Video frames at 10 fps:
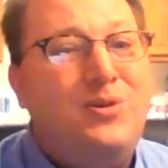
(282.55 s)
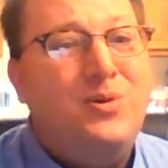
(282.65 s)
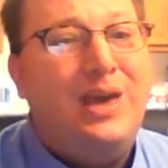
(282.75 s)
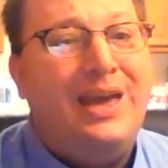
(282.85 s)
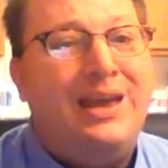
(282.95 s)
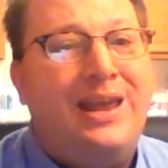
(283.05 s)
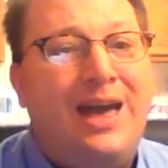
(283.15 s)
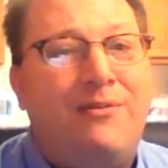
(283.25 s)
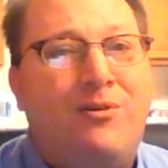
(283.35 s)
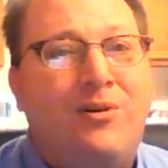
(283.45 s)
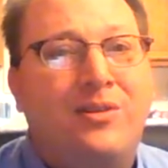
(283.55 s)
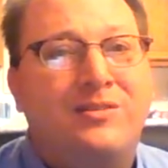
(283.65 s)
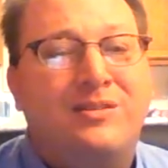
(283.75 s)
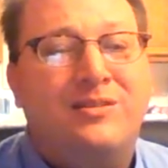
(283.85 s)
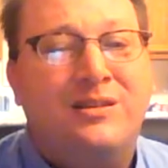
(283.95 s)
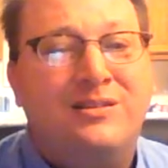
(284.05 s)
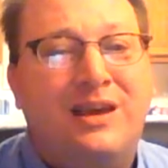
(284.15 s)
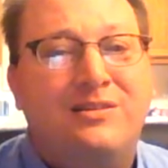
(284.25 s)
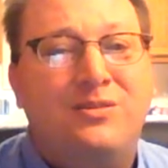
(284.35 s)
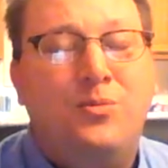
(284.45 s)
You can have all the
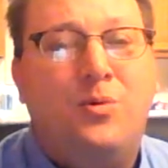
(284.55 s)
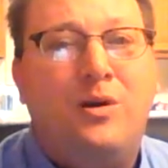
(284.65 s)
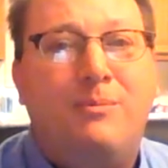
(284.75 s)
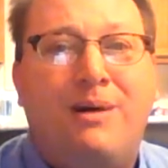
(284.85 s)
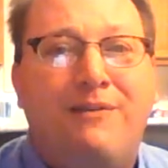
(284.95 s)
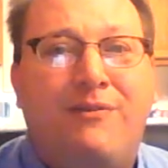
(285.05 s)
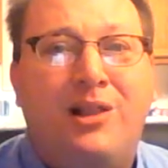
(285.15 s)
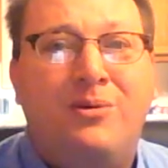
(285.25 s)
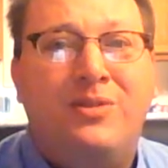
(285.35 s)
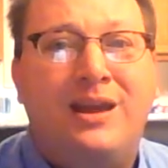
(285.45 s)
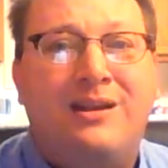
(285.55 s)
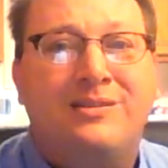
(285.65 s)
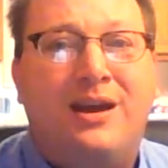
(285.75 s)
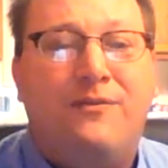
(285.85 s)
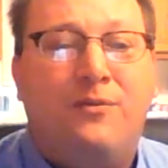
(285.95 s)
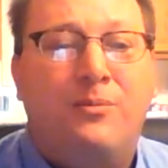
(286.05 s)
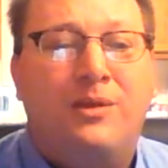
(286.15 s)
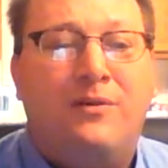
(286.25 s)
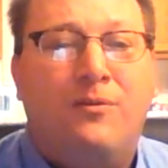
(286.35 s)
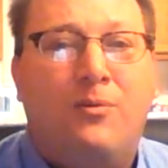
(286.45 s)
success you want by following the exact
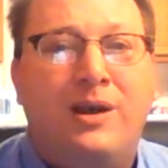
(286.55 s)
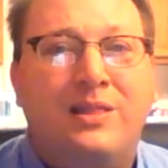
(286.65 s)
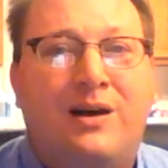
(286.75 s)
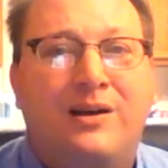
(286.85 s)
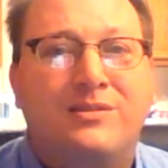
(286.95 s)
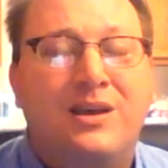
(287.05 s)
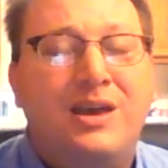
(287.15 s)
formula for weight loss.